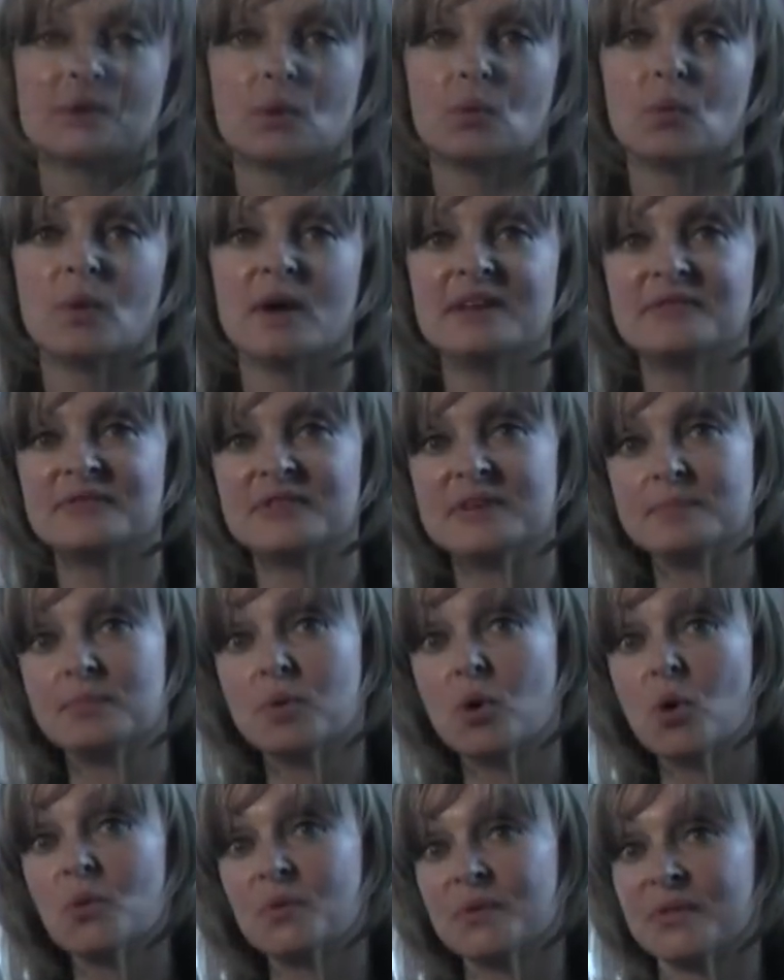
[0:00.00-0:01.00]
One of the
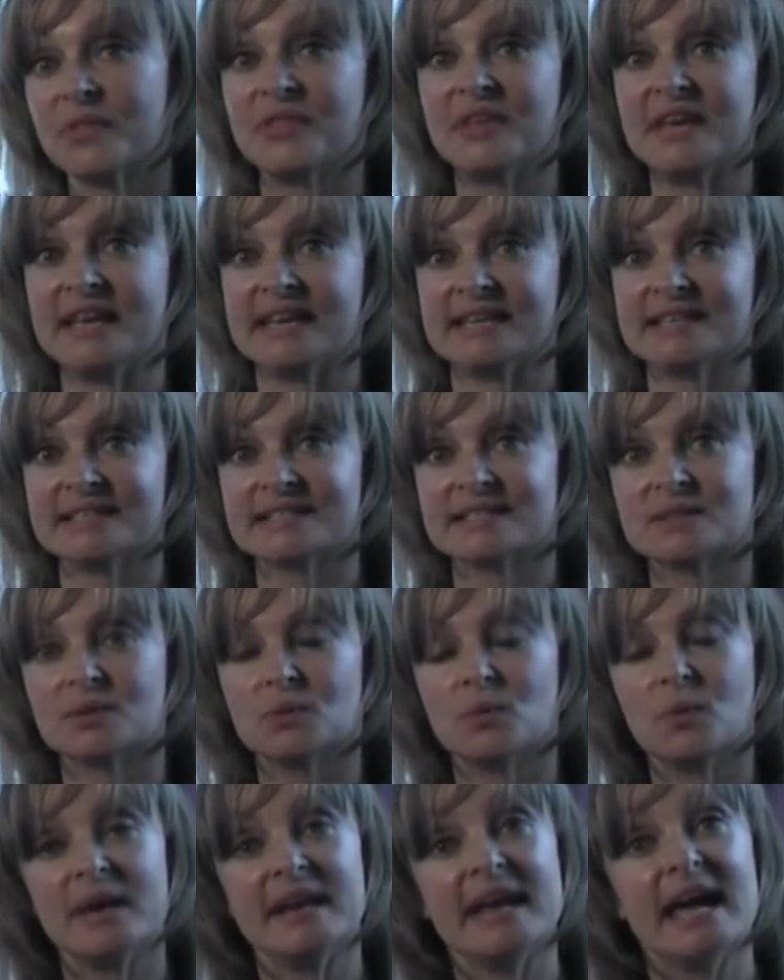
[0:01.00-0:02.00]
important things
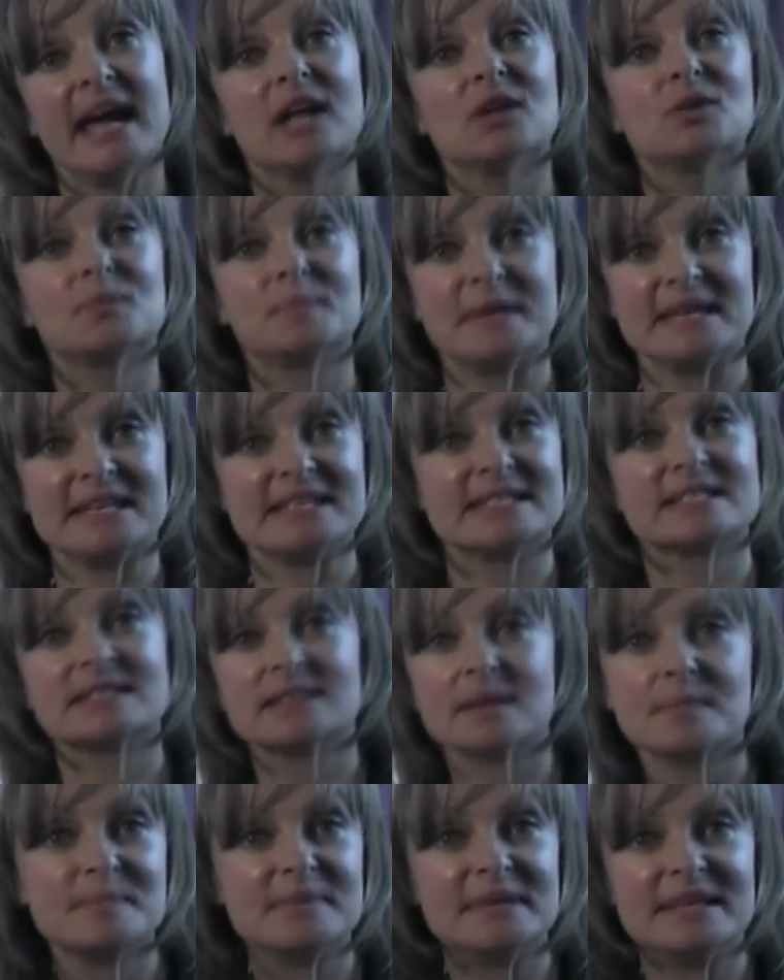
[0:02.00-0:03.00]
when helping
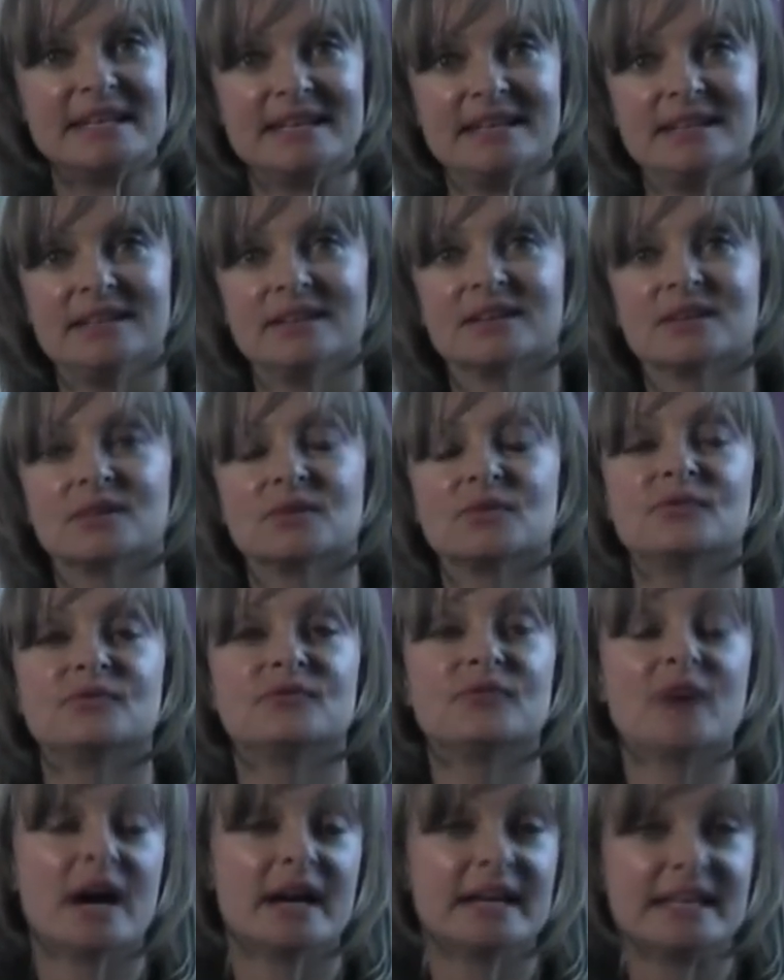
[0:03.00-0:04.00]
somebody
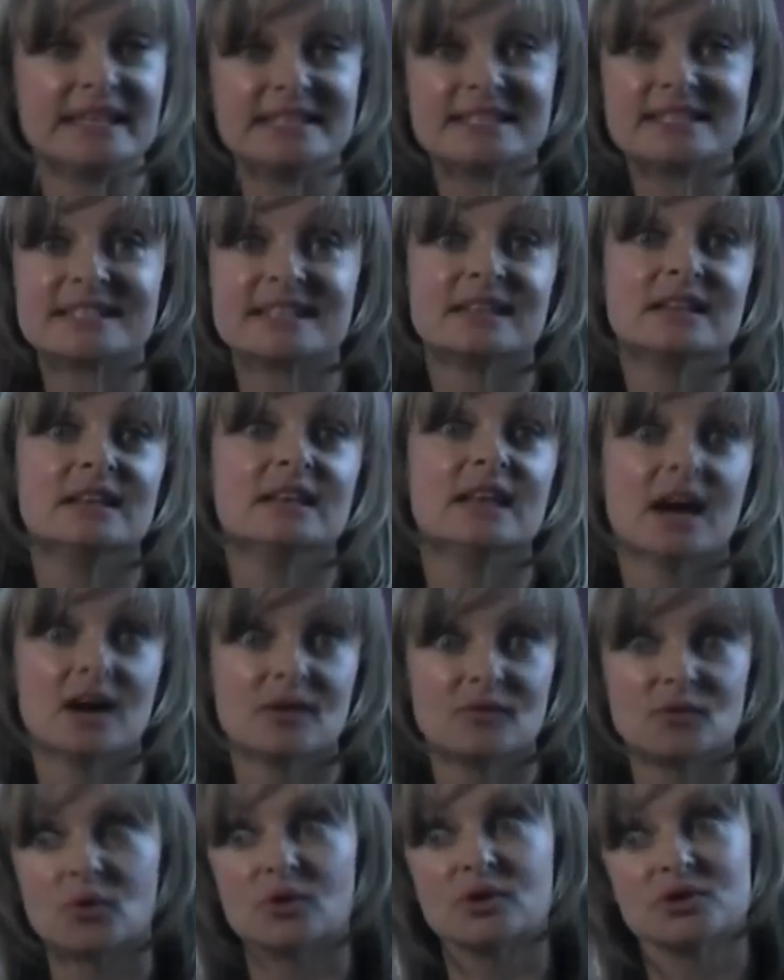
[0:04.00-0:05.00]
find
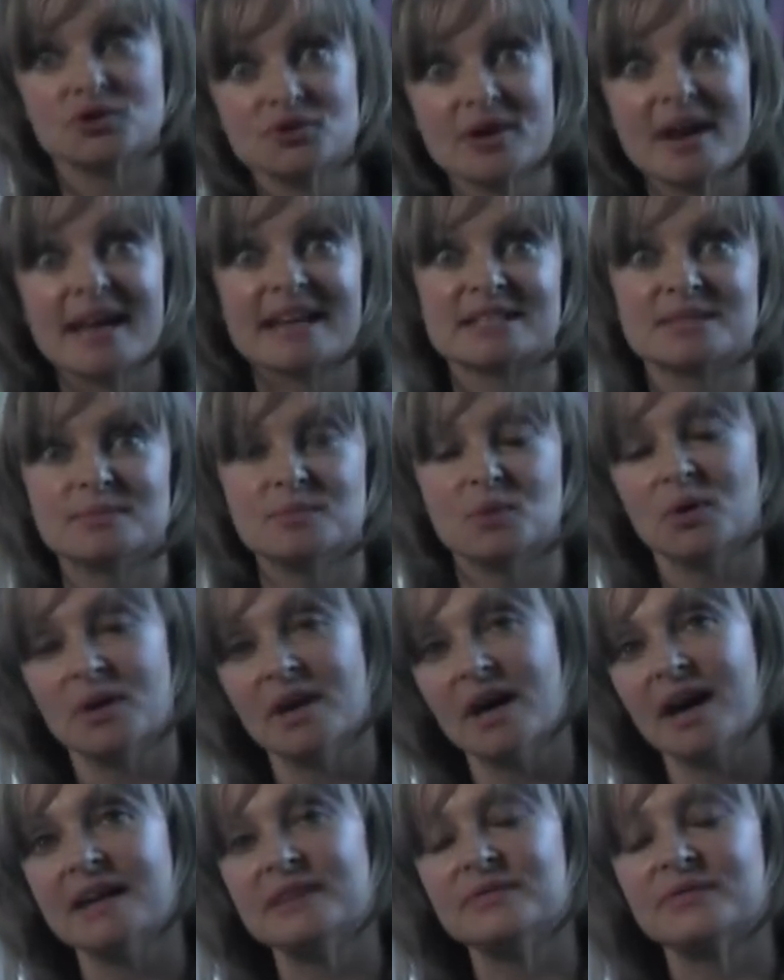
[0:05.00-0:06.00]
love or attract more
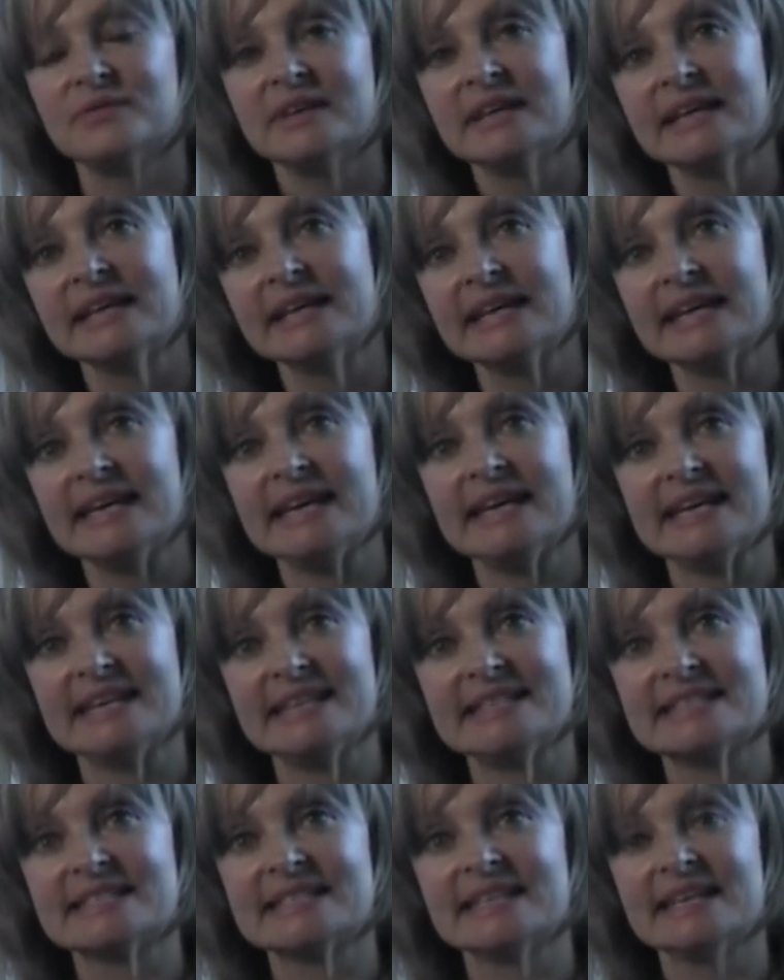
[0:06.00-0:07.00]
love
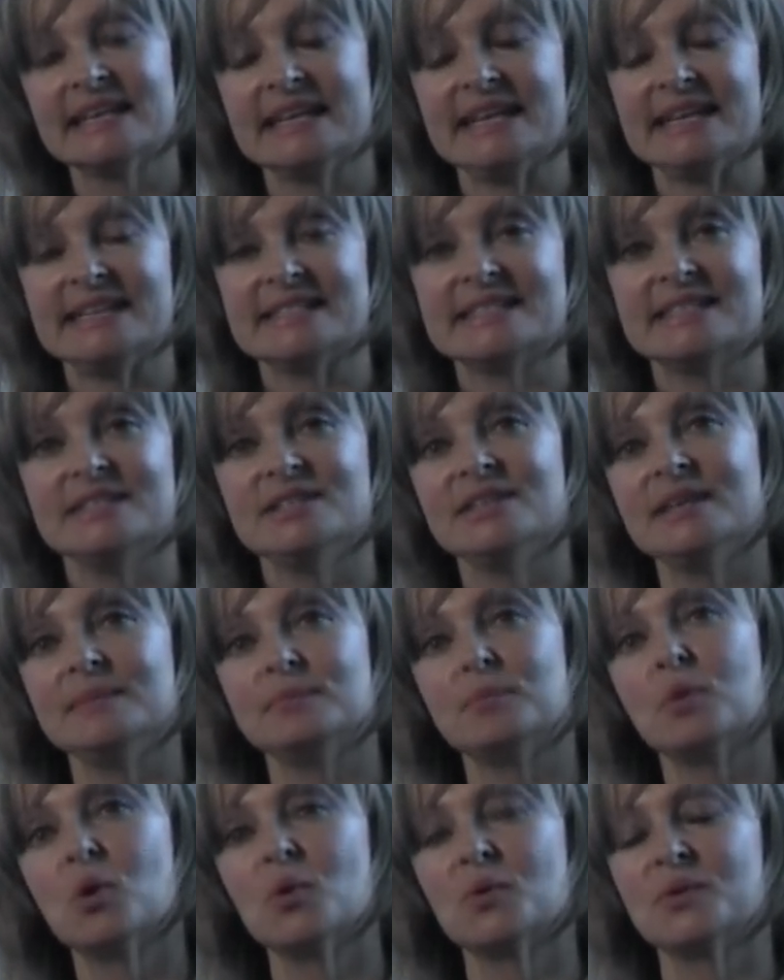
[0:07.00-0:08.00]
is it's
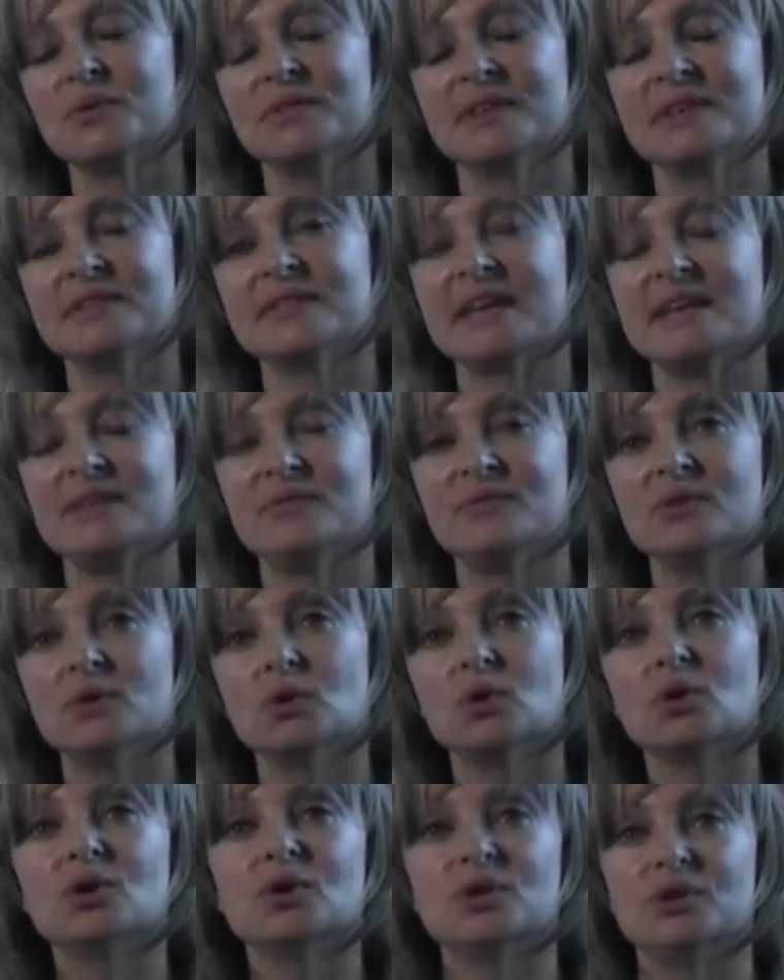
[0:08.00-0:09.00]
important that they
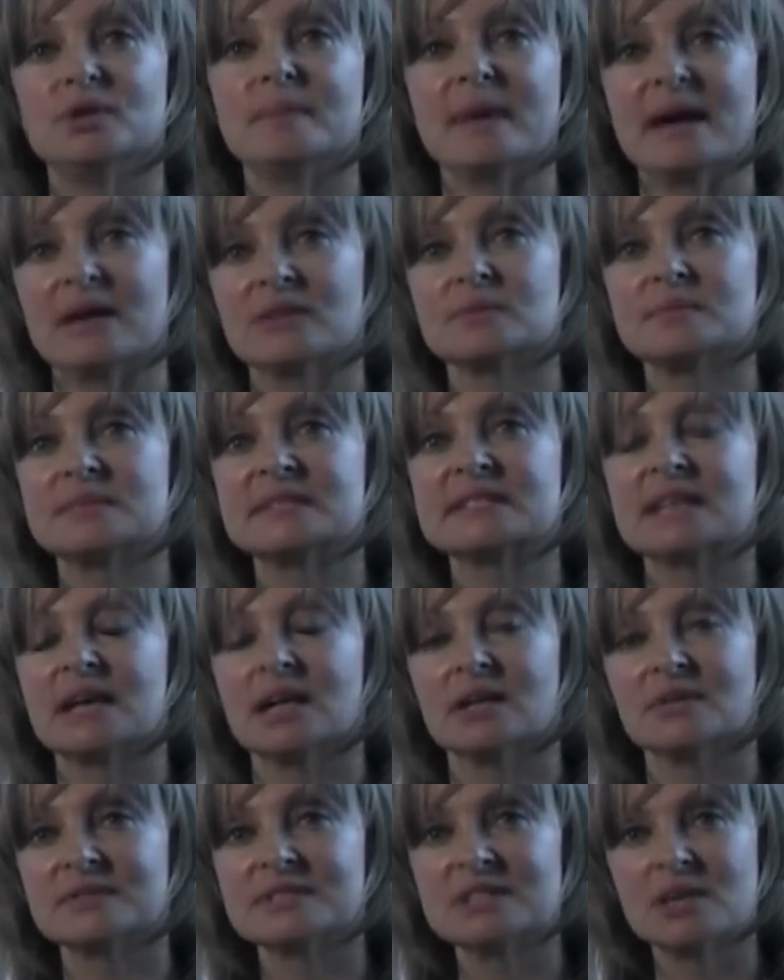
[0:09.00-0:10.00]
feel good about
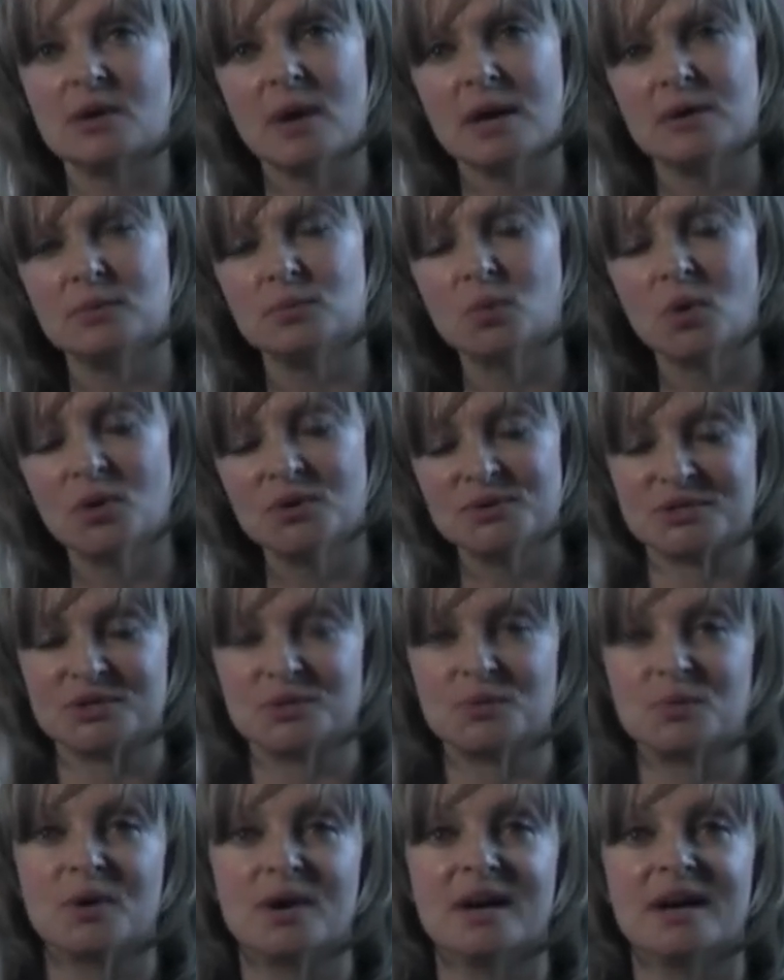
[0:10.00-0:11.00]
themselves. So I'd want
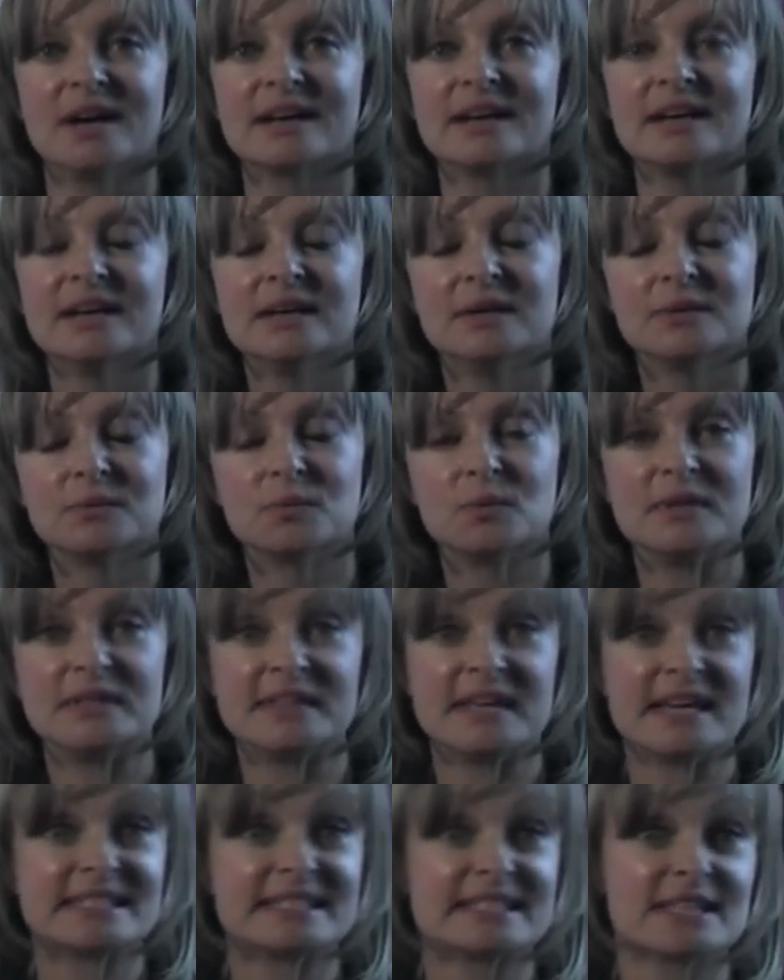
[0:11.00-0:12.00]
to work with
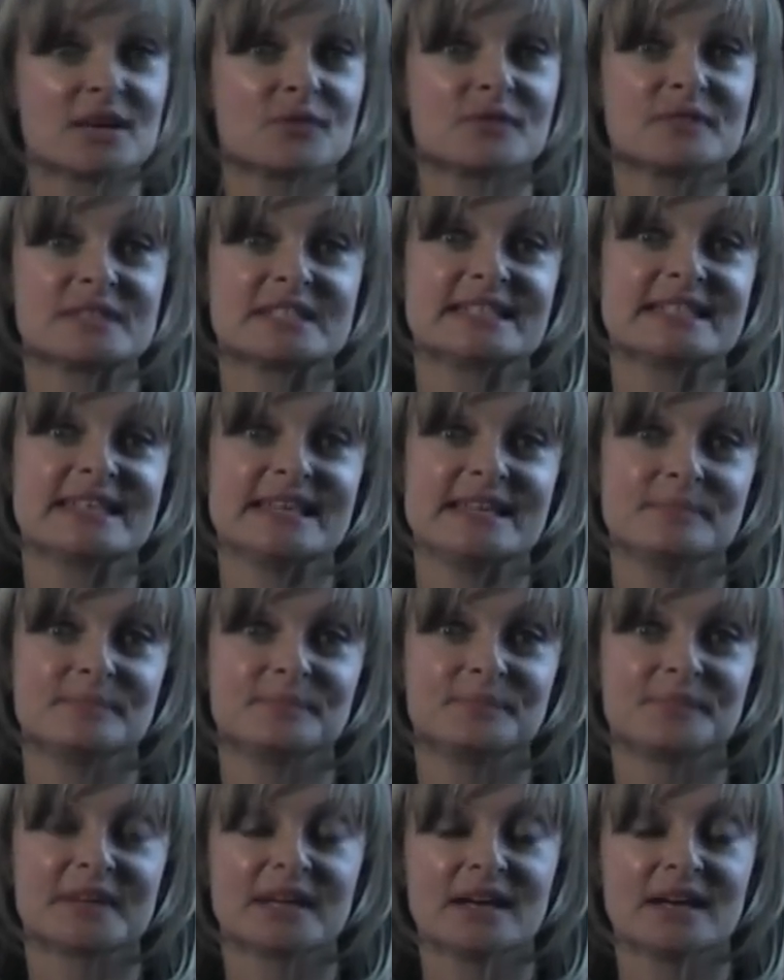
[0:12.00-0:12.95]
their self-esteem.